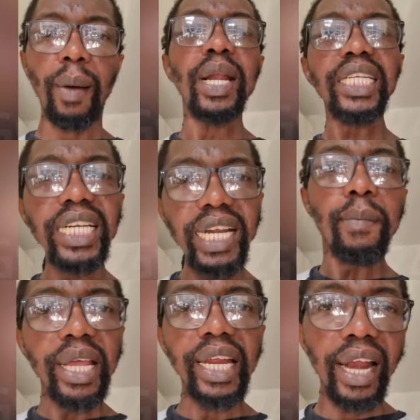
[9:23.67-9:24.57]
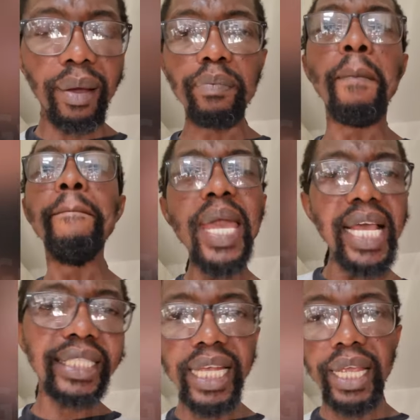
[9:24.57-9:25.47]

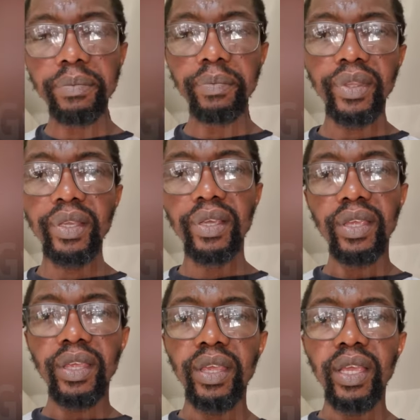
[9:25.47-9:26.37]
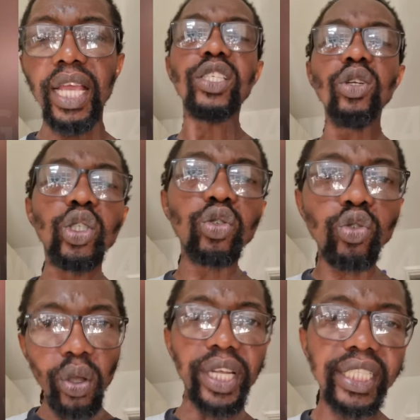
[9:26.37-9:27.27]
It's not
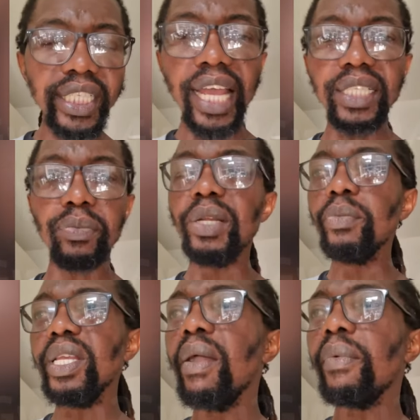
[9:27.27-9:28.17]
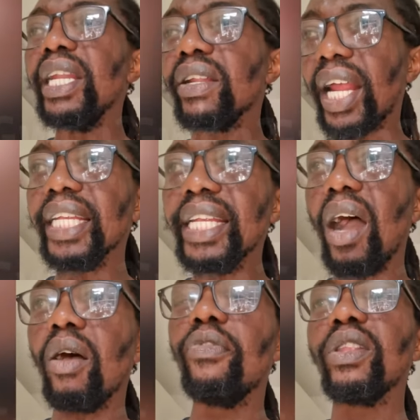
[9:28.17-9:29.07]
rocket science. When right
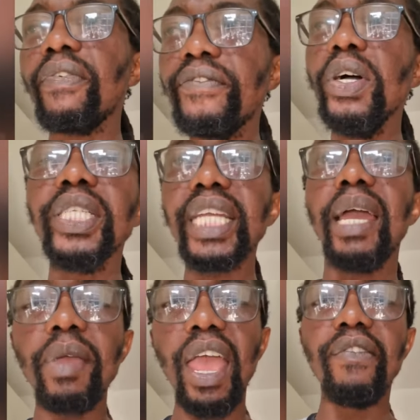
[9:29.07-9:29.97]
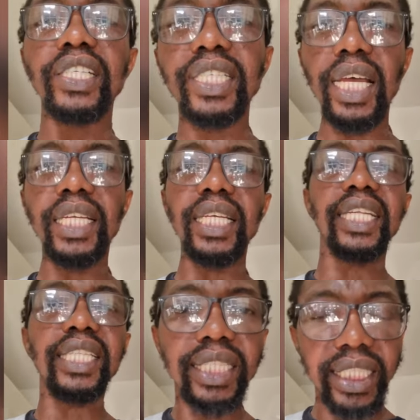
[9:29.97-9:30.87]
now, for the first time ever, Sadiq
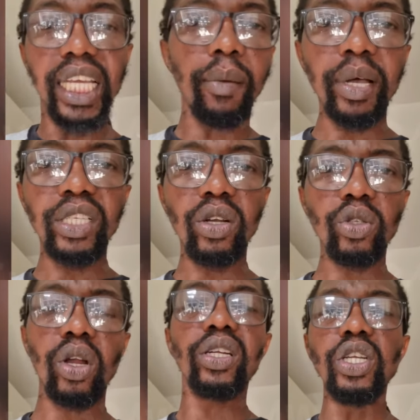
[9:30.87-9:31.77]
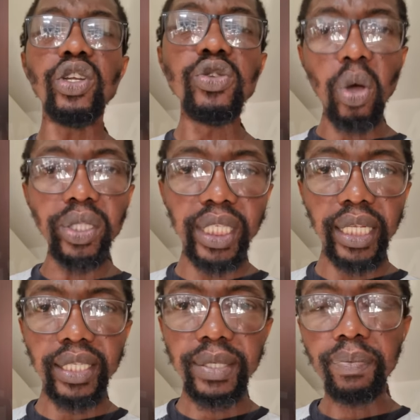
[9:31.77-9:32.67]
ya tika maziru utara
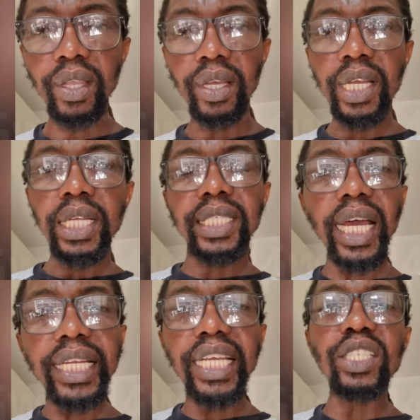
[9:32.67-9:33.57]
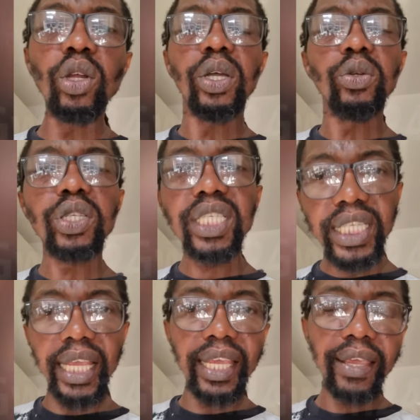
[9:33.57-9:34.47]
nonsense. Sadiq is not going to
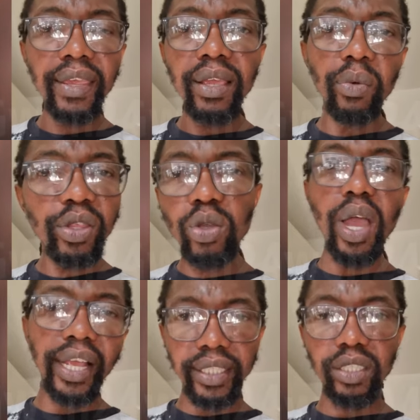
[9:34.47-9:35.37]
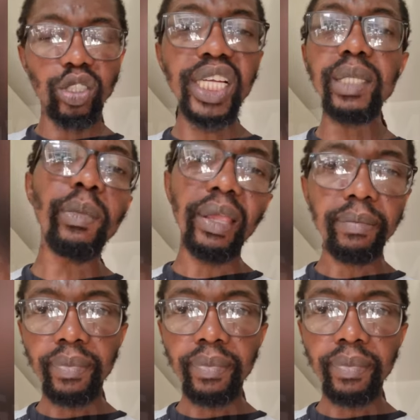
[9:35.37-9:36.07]
sink with you guys. Trust me.